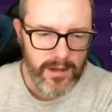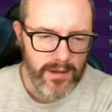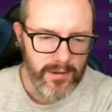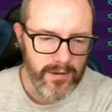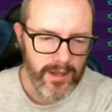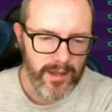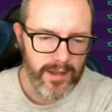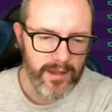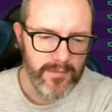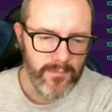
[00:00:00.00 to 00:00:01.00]
Okay,
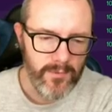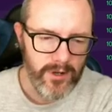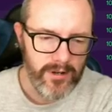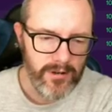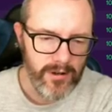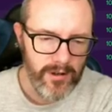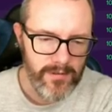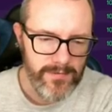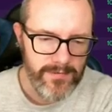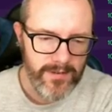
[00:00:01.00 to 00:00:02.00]
we're
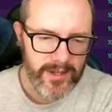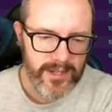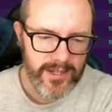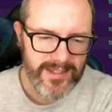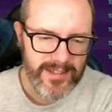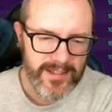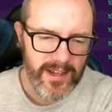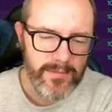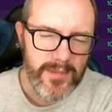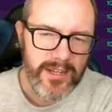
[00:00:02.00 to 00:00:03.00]
off. I guess
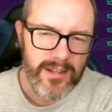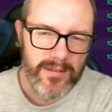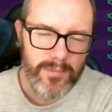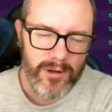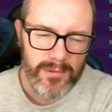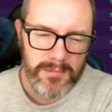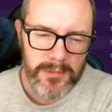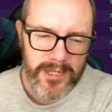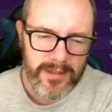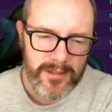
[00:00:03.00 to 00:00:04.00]
Armenia,
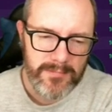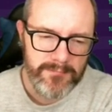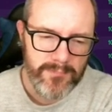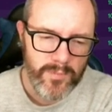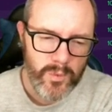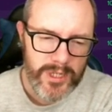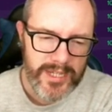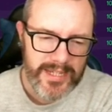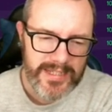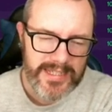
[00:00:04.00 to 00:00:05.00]
probably the
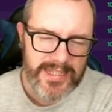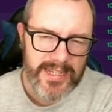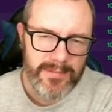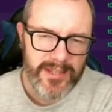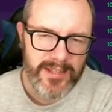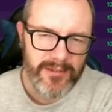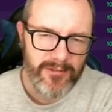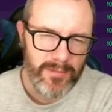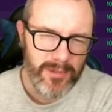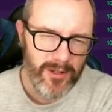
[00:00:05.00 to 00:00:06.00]
weakest team in the
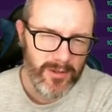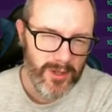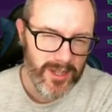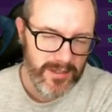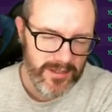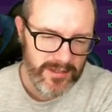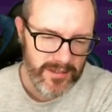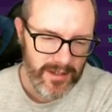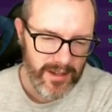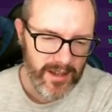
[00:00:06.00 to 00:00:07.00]
group along with us.
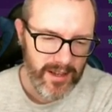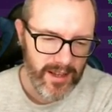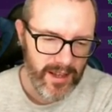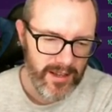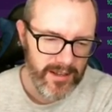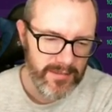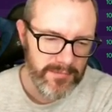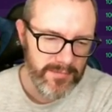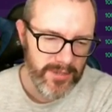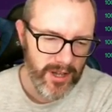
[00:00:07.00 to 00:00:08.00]

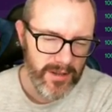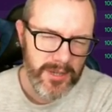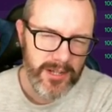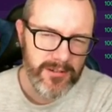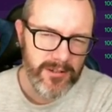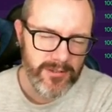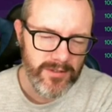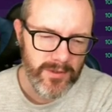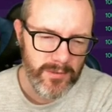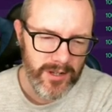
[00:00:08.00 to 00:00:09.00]
Um, but Armenia and
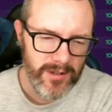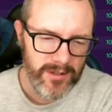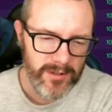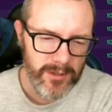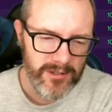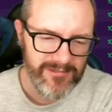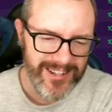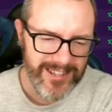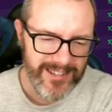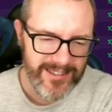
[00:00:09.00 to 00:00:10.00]
Kosovo, when you look at the world
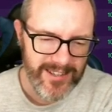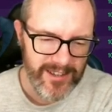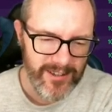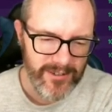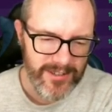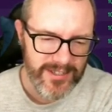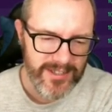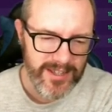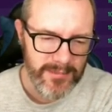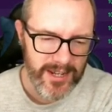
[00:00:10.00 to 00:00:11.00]
rankings, they're on a
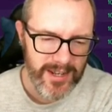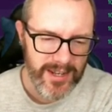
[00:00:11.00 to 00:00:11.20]
similar